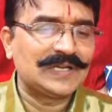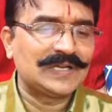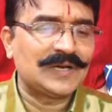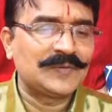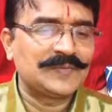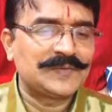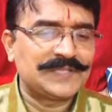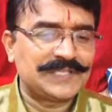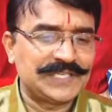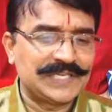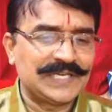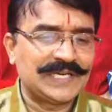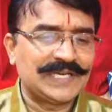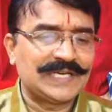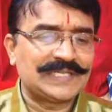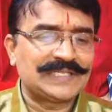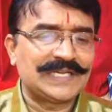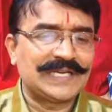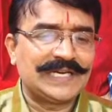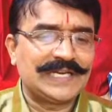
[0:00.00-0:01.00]
of
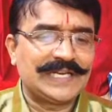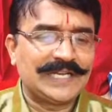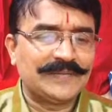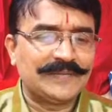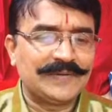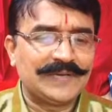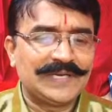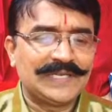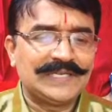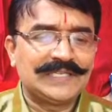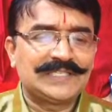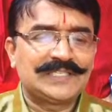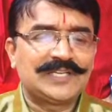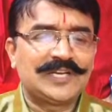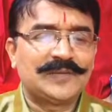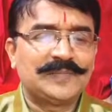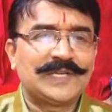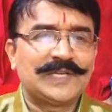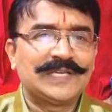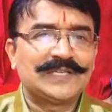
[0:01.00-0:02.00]
chairs and table is
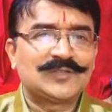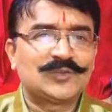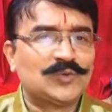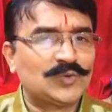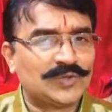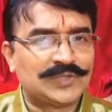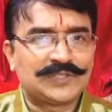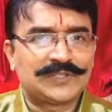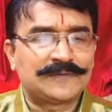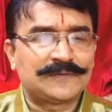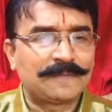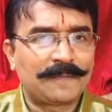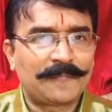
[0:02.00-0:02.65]
termed as goods.